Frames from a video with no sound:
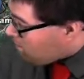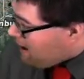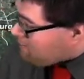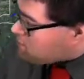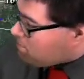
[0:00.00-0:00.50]

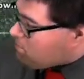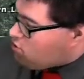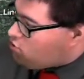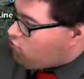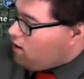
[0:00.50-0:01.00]
pops up
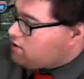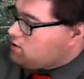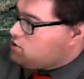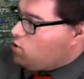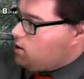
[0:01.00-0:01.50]
these
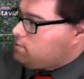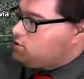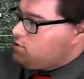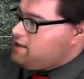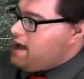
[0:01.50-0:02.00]
stronger
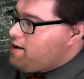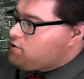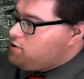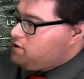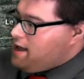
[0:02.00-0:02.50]
storms through the
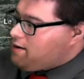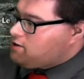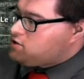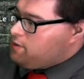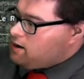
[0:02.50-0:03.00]
afternoon
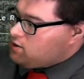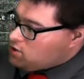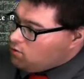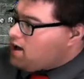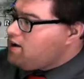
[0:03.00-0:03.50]
hours tomorrow,
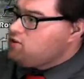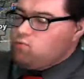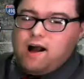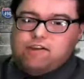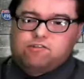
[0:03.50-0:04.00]
so we'll have to
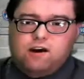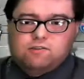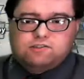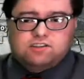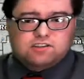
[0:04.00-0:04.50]
watch
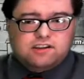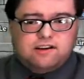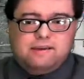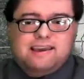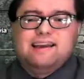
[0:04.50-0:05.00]
those. This is going
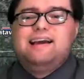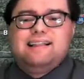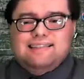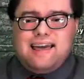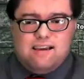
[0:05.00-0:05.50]
to be
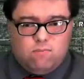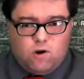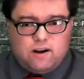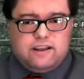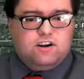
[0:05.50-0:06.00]
late
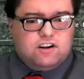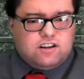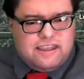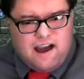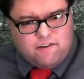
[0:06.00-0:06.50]
morning,
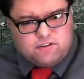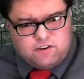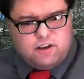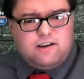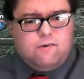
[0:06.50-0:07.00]
early
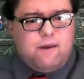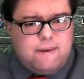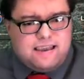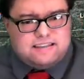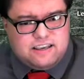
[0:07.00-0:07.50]
afternoon, and we
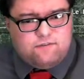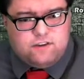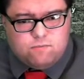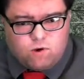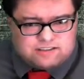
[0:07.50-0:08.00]
may see a
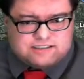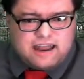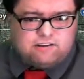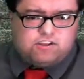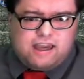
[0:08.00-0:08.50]
few more
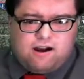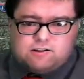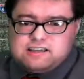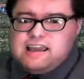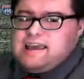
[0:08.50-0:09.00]
scattered showers
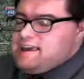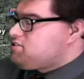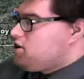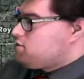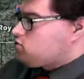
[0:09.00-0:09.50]

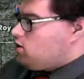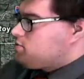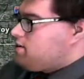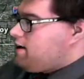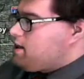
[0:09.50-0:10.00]
and
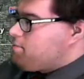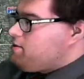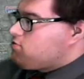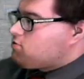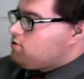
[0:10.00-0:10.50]
thunderstorms
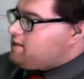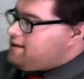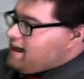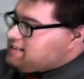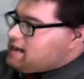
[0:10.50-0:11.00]
developing through the
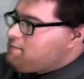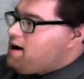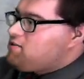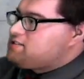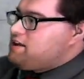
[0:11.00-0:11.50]
nighttime
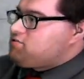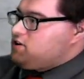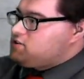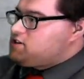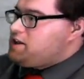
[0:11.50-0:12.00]
hours on
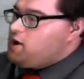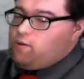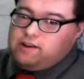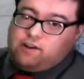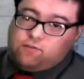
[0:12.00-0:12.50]
Thursday going into